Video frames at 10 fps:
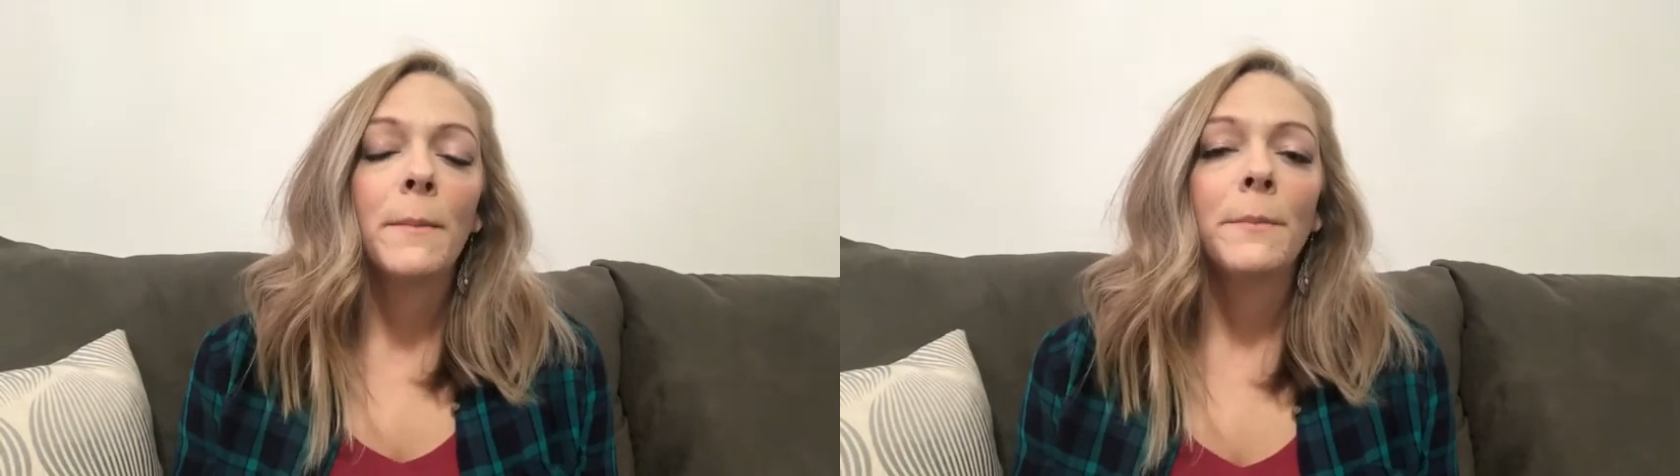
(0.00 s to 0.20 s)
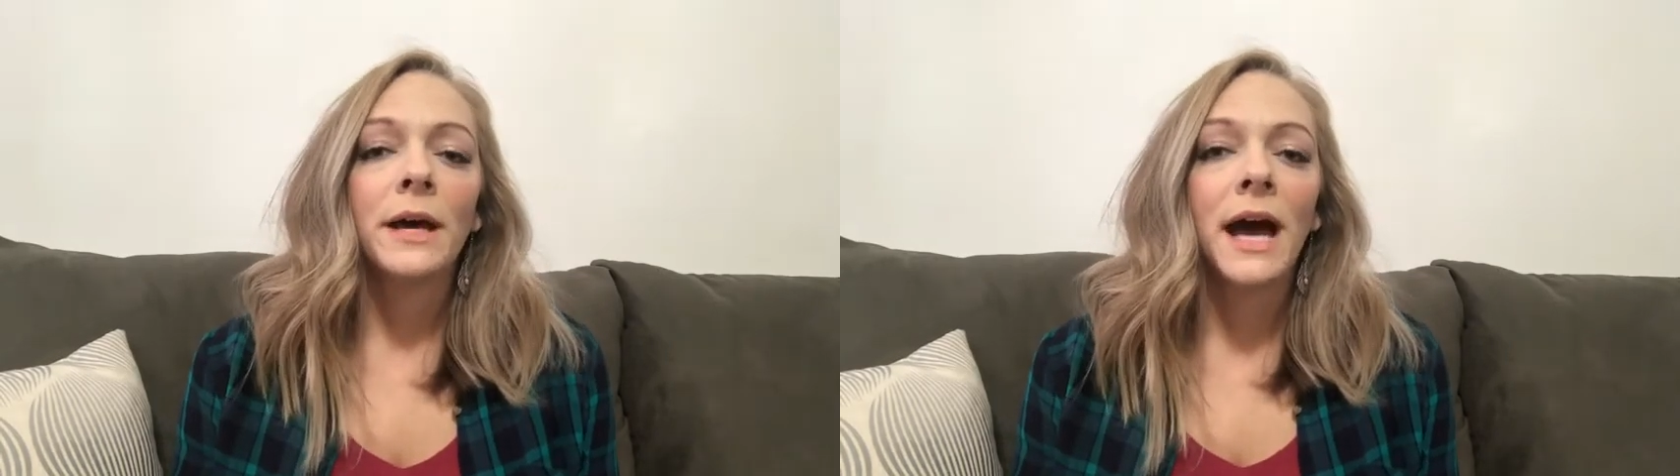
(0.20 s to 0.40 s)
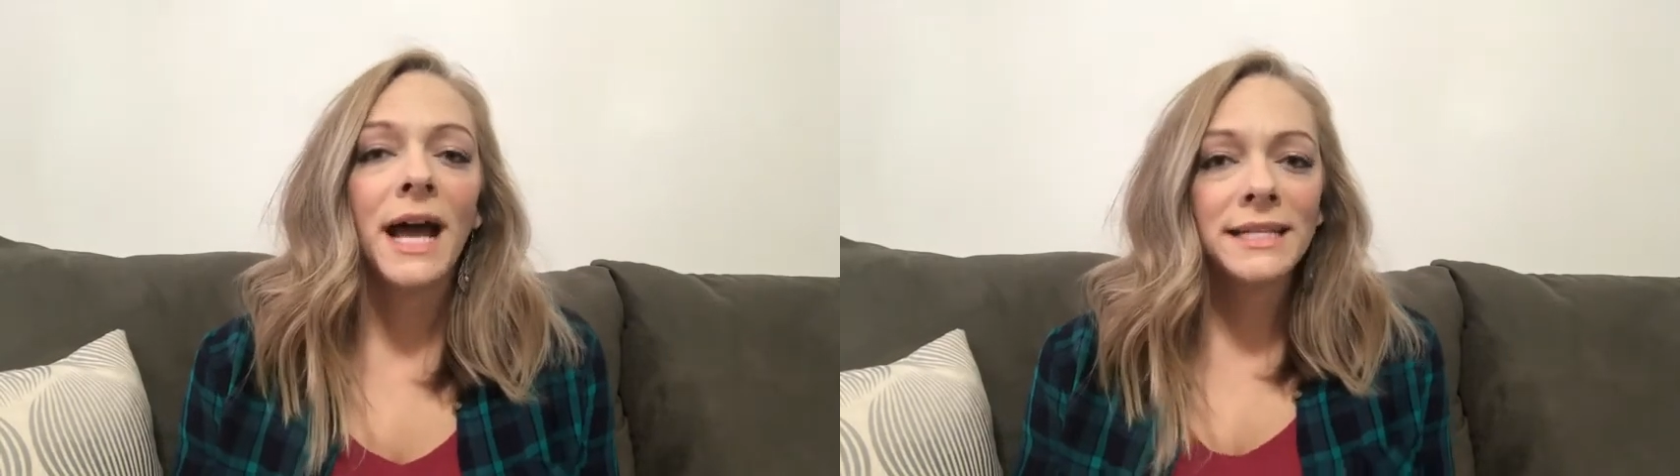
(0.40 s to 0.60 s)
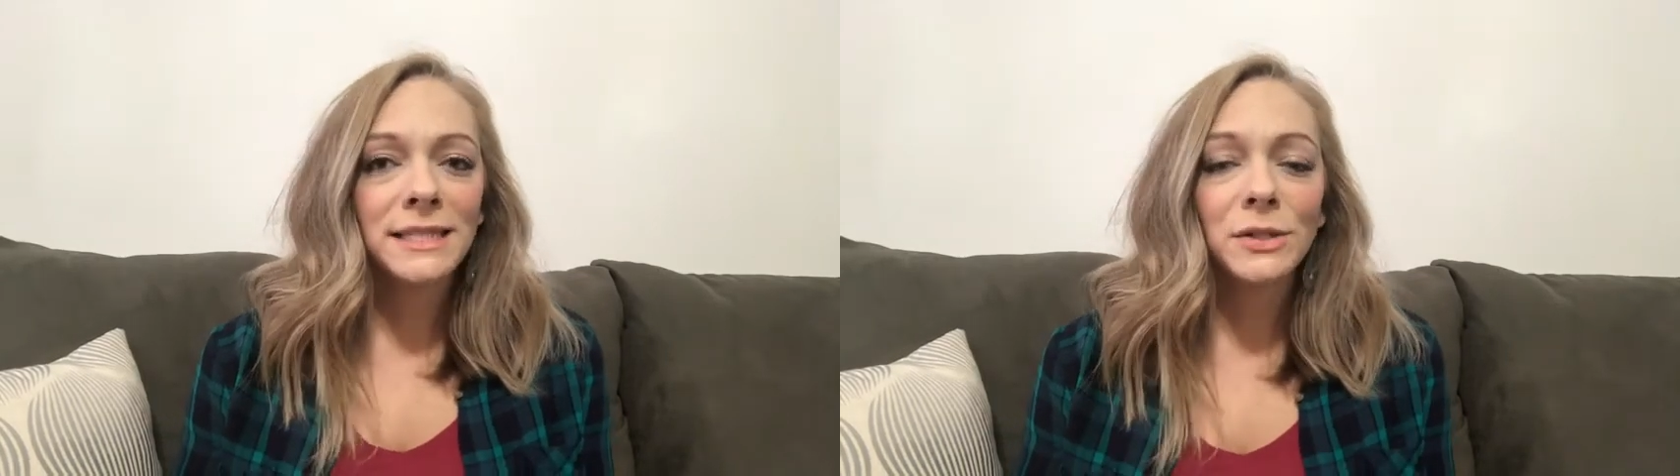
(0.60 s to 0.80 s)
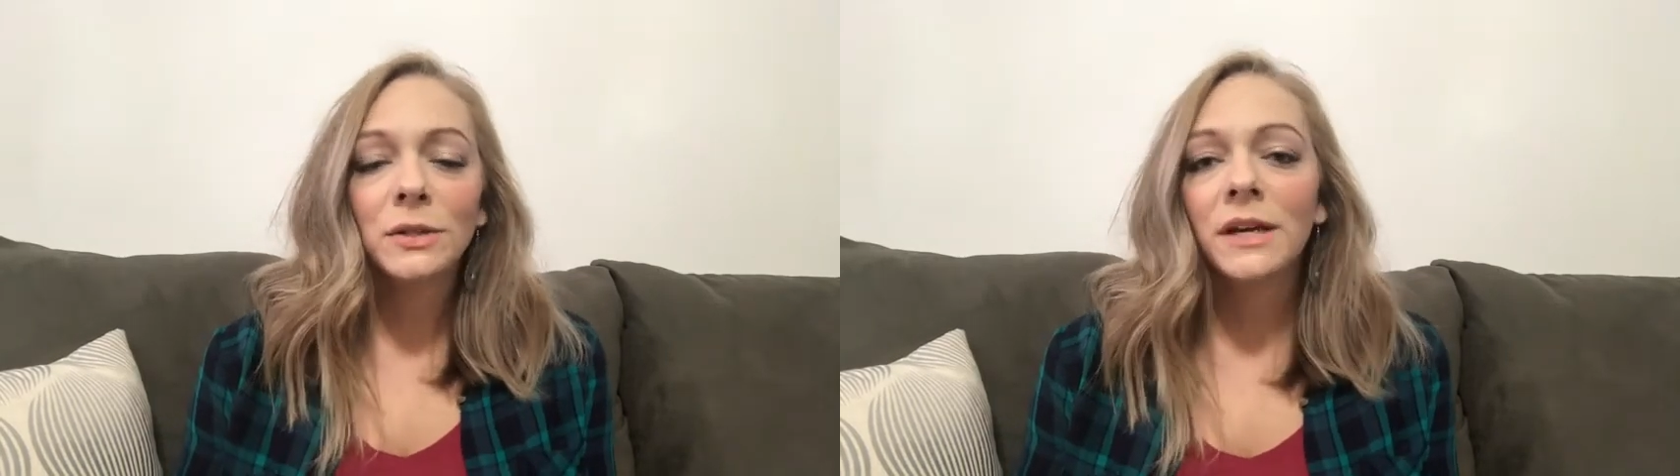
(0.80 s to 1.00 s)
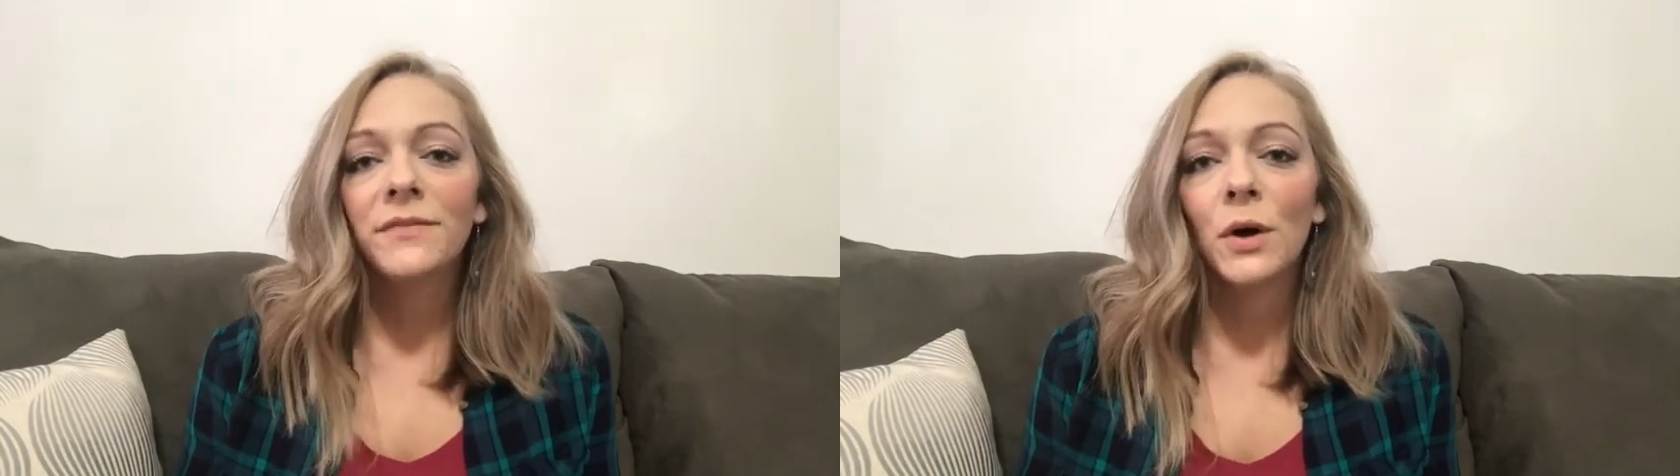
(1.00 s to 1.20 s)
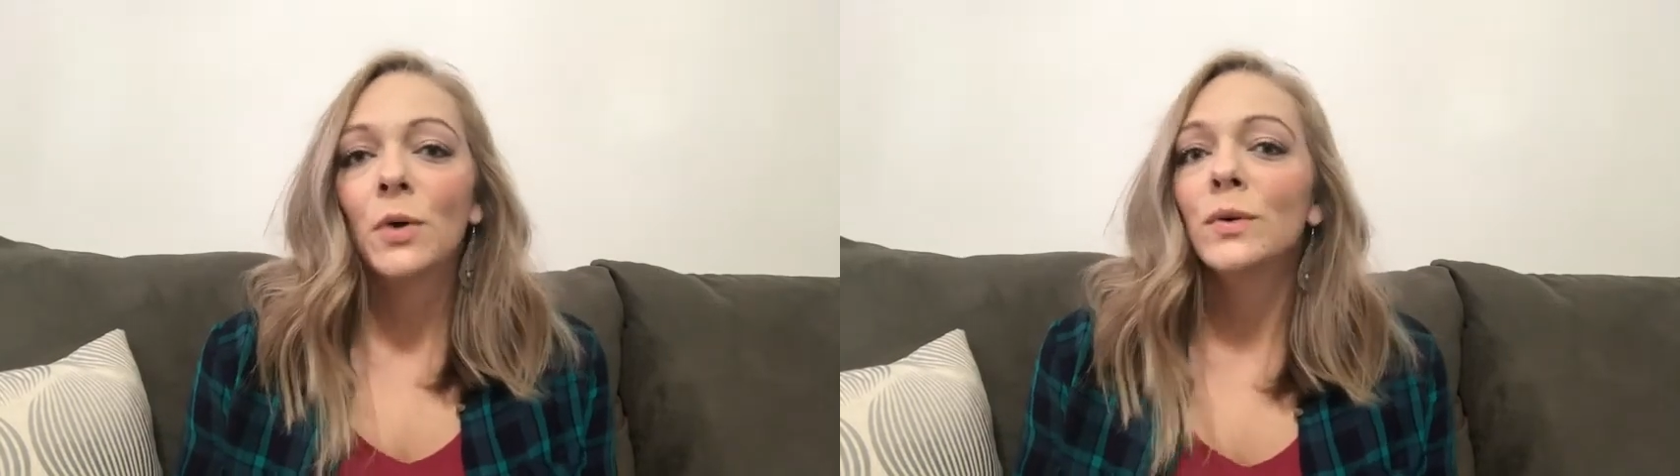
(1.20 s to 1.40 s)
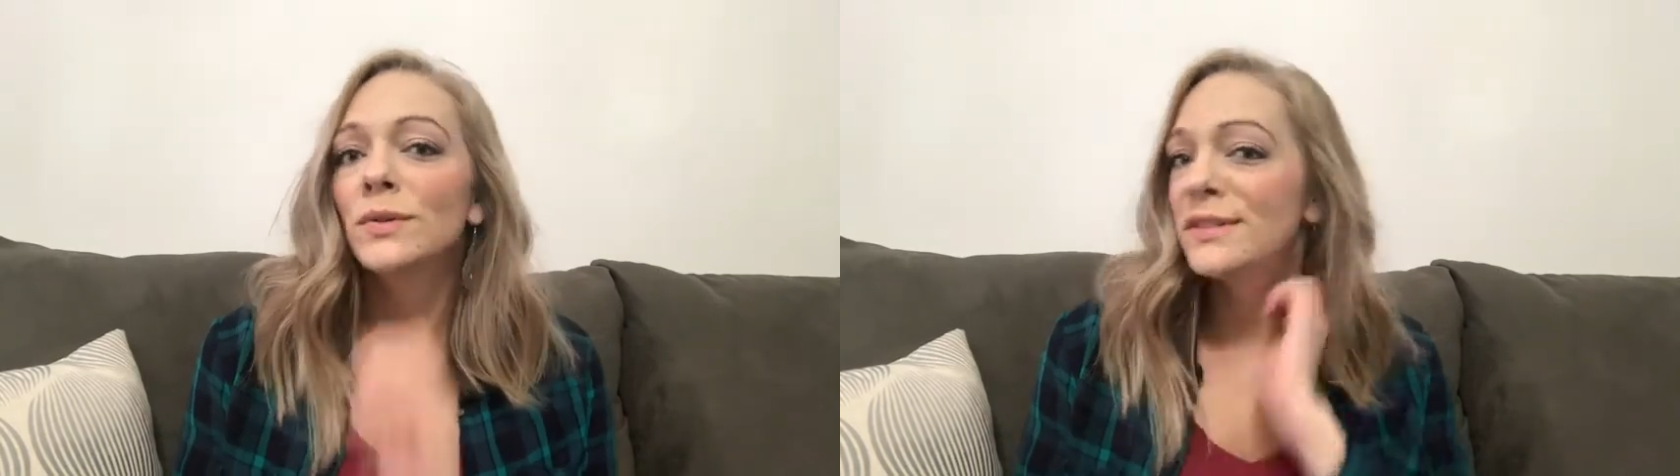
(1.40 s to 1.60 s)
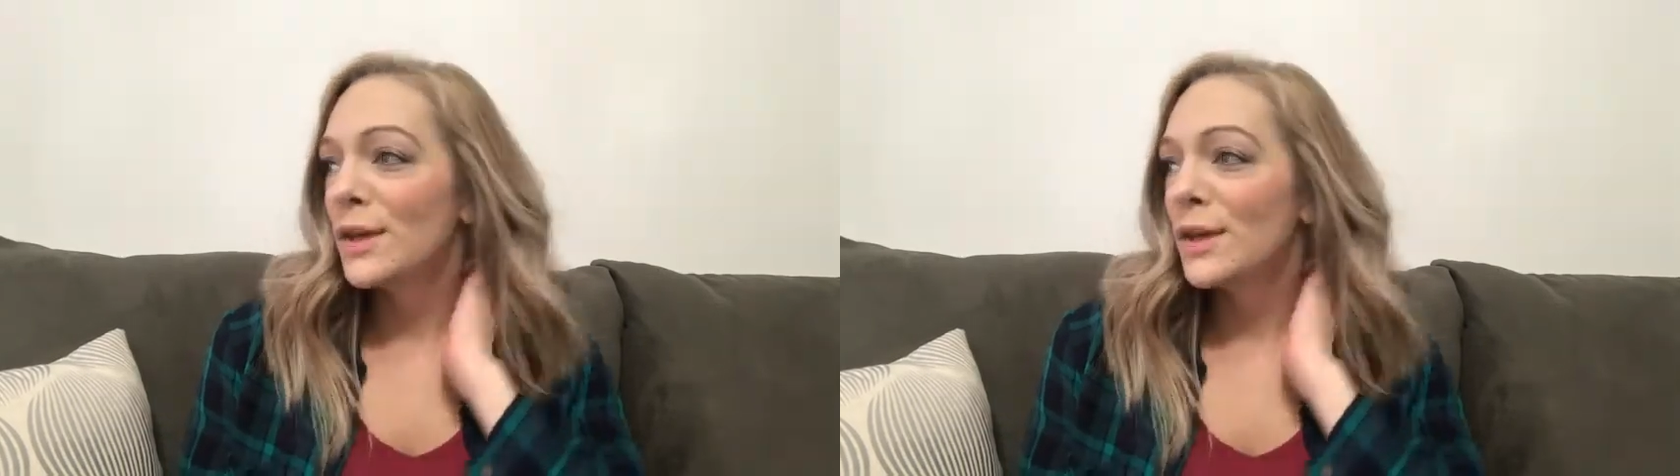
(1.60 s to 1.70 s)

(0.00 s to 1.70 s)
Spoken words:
but I still love the old,